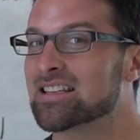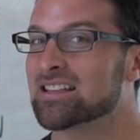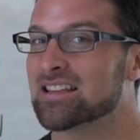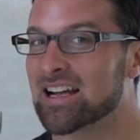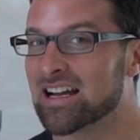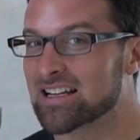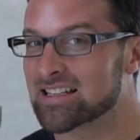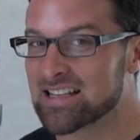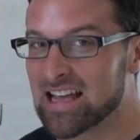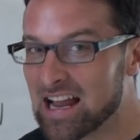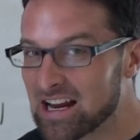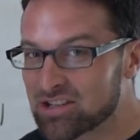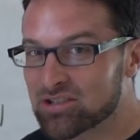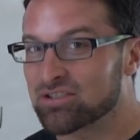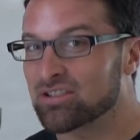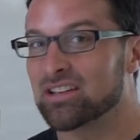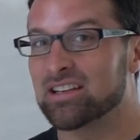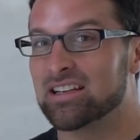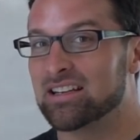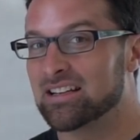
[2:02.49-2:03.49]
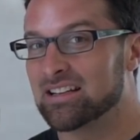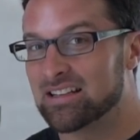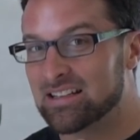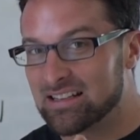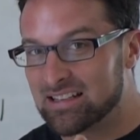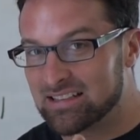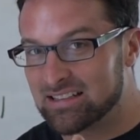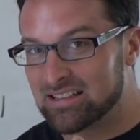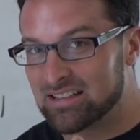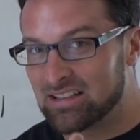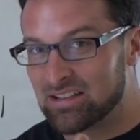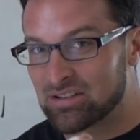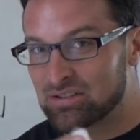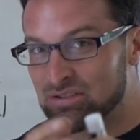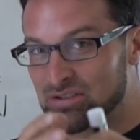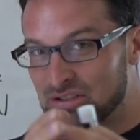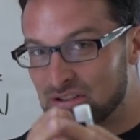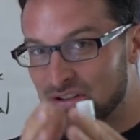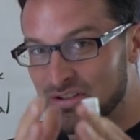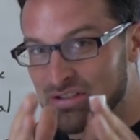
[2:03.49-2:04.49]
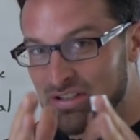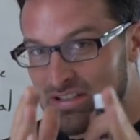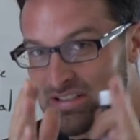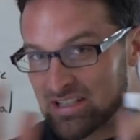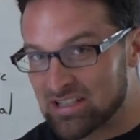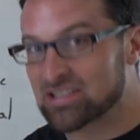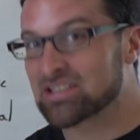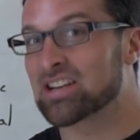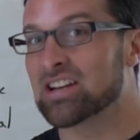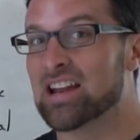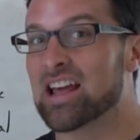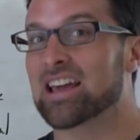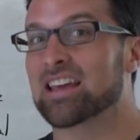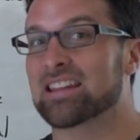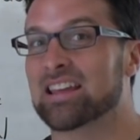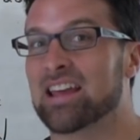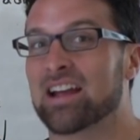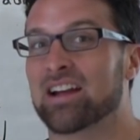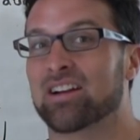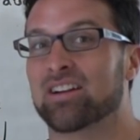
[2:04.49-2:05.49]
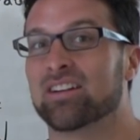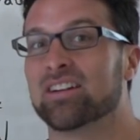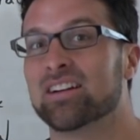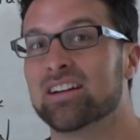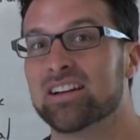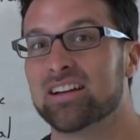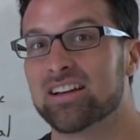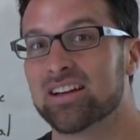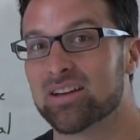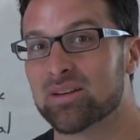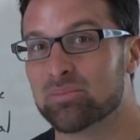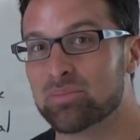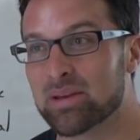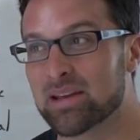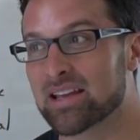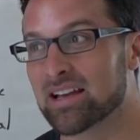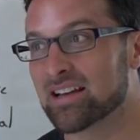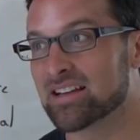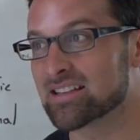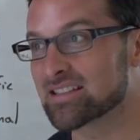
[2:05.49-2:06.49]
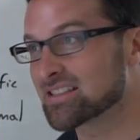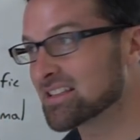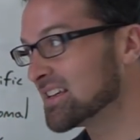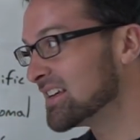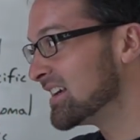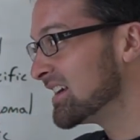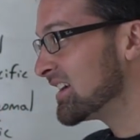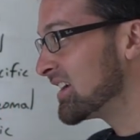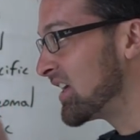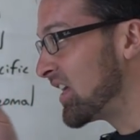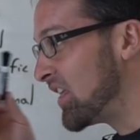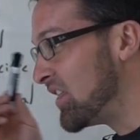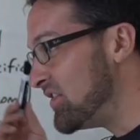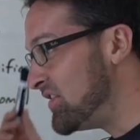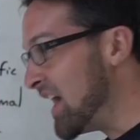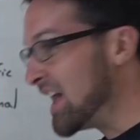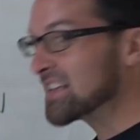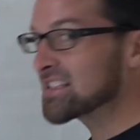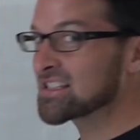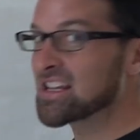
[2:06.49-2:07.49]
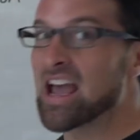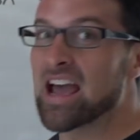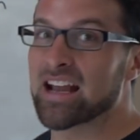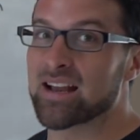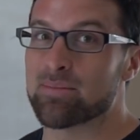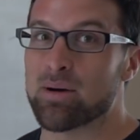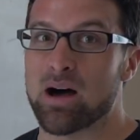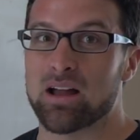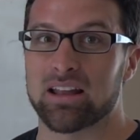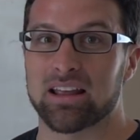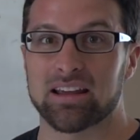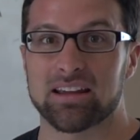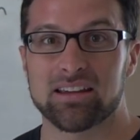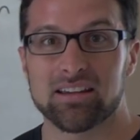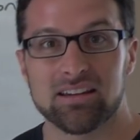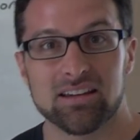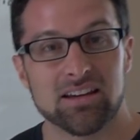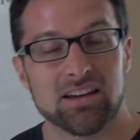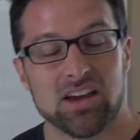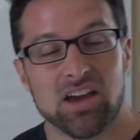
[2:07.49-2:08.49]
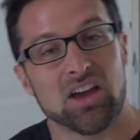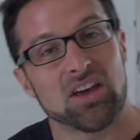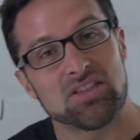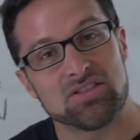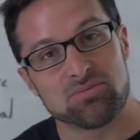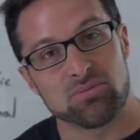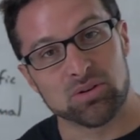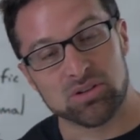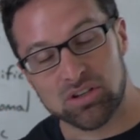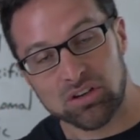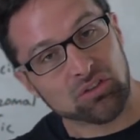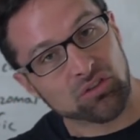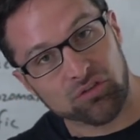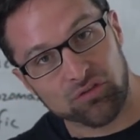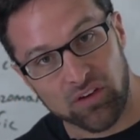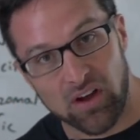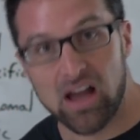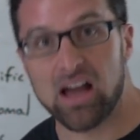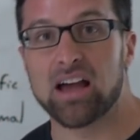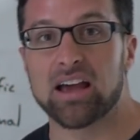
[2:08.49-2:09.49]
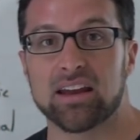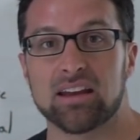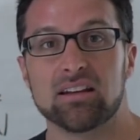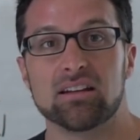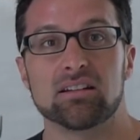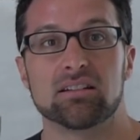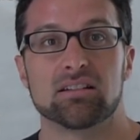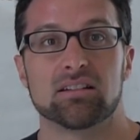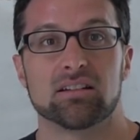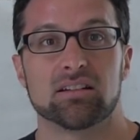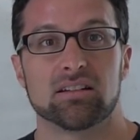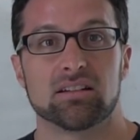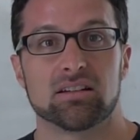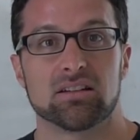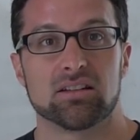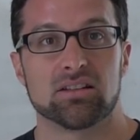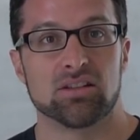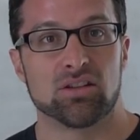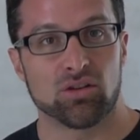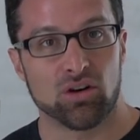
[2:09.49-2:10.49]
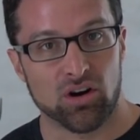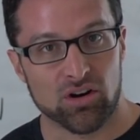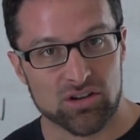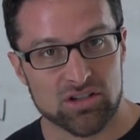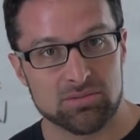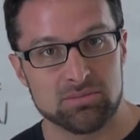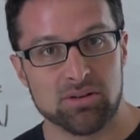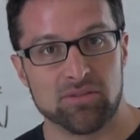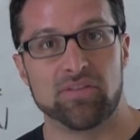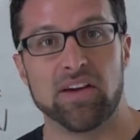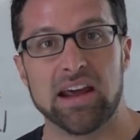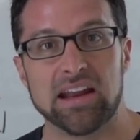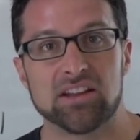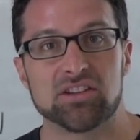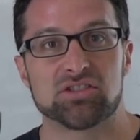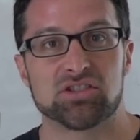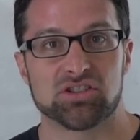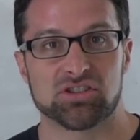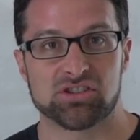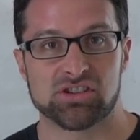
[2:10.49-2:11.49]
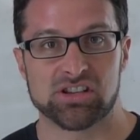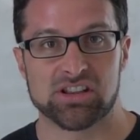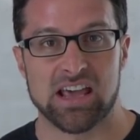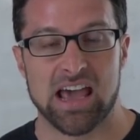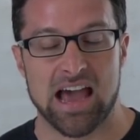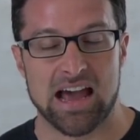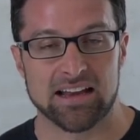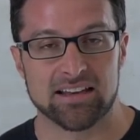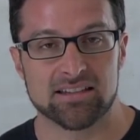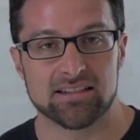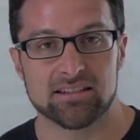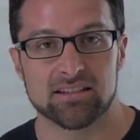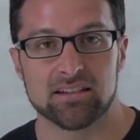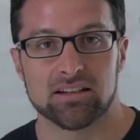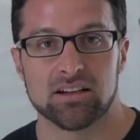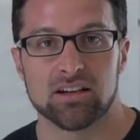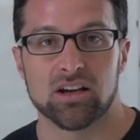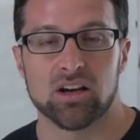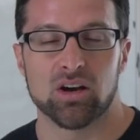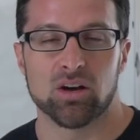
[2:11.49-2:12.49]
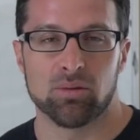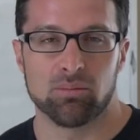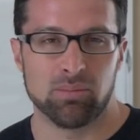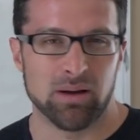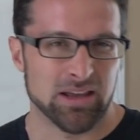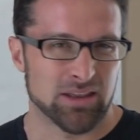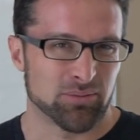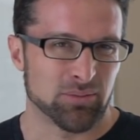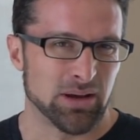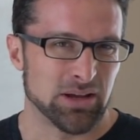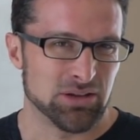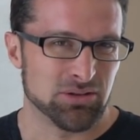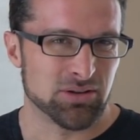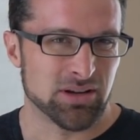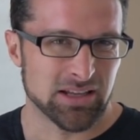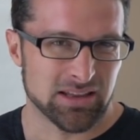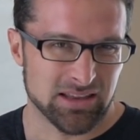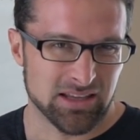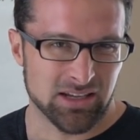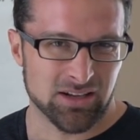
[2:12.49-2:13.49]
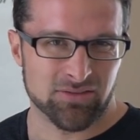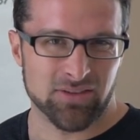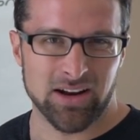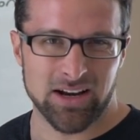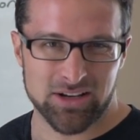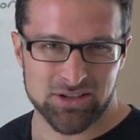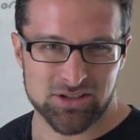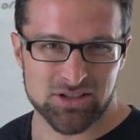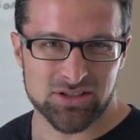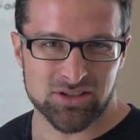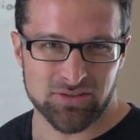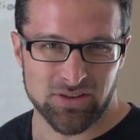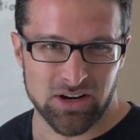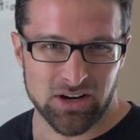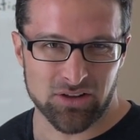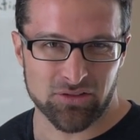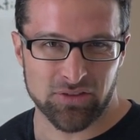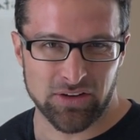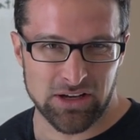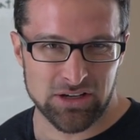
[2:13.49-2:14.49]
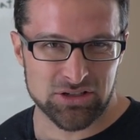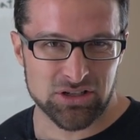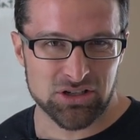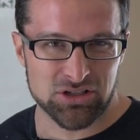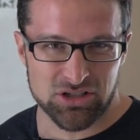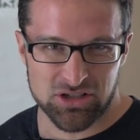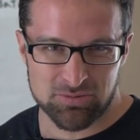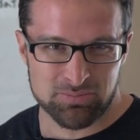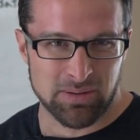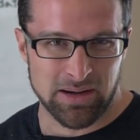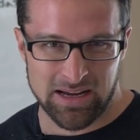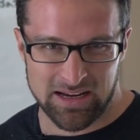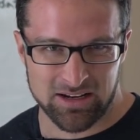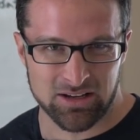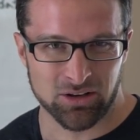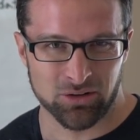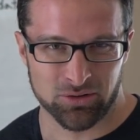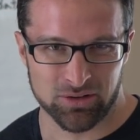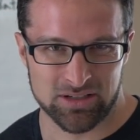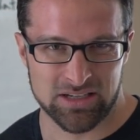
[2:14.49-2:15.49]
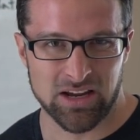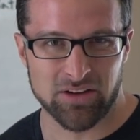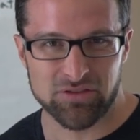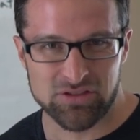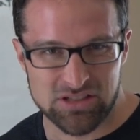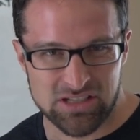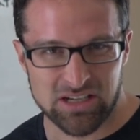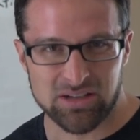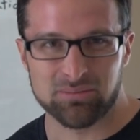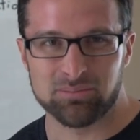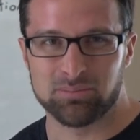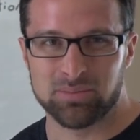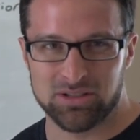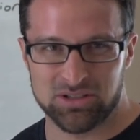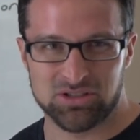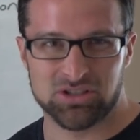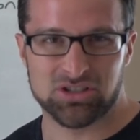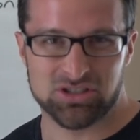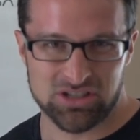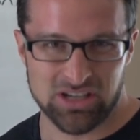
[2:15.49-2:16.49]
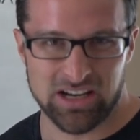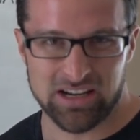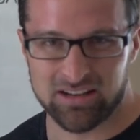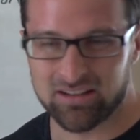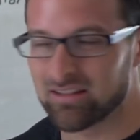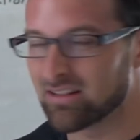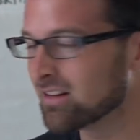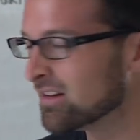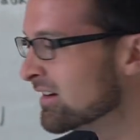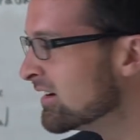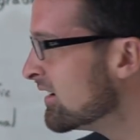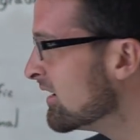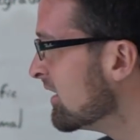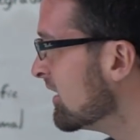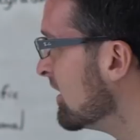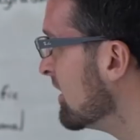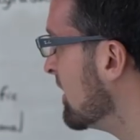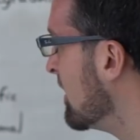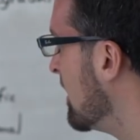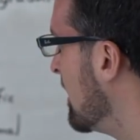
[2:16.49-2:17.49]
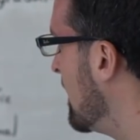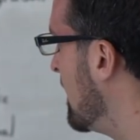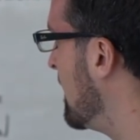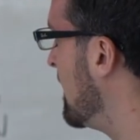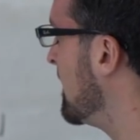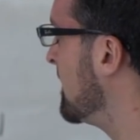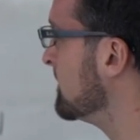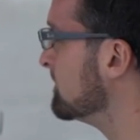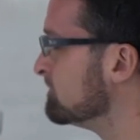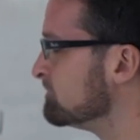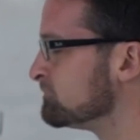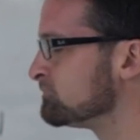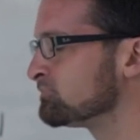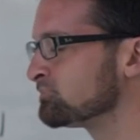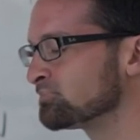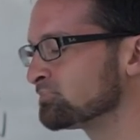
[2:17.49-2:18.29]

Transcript: that that is actually, there's, there's a disconnect there because that's catabolic, which is fine. There are some advantages to that. By the way, you get the advantages of autophagy just by caloric deficit, just saying. Um,